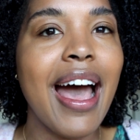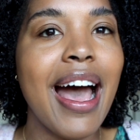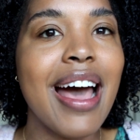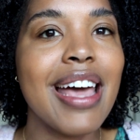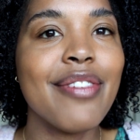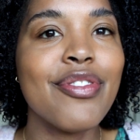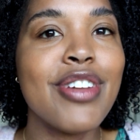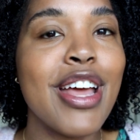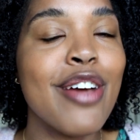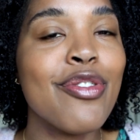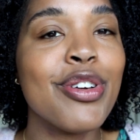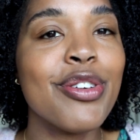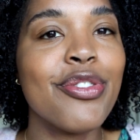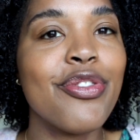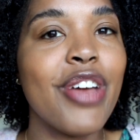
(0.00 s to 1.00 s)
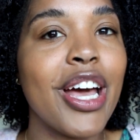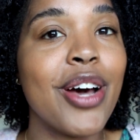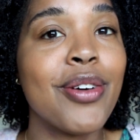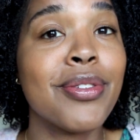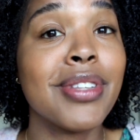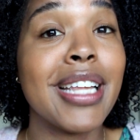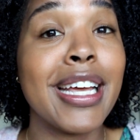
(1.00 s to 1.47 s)
I've never
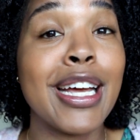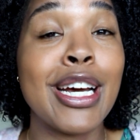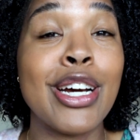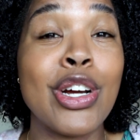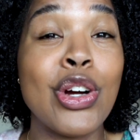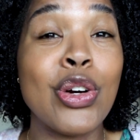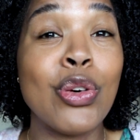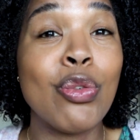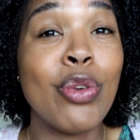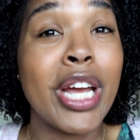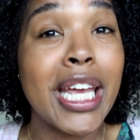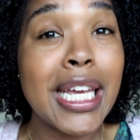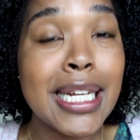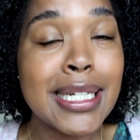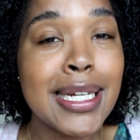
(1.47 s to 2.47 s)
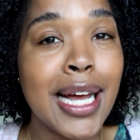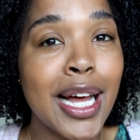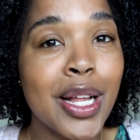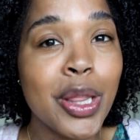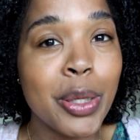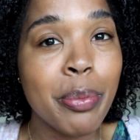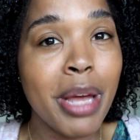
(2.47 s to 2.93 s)
found like a great
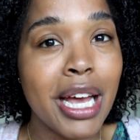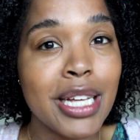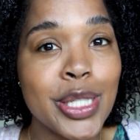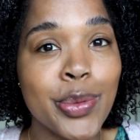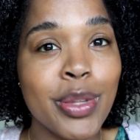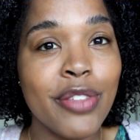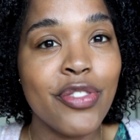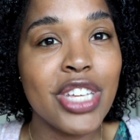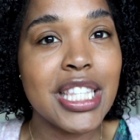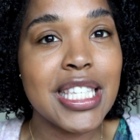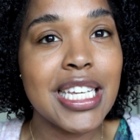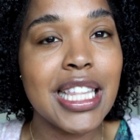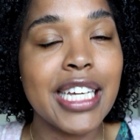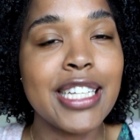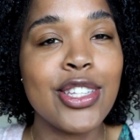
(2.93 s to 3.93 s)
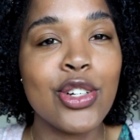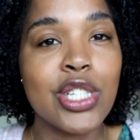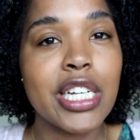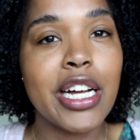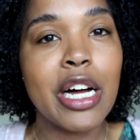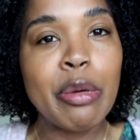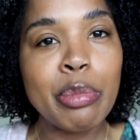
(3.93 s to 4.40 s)
color match with Fenty. Like there's
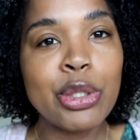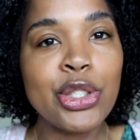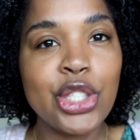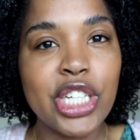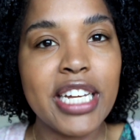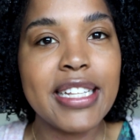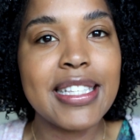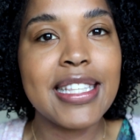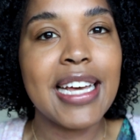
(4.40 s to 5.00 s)
a couple shades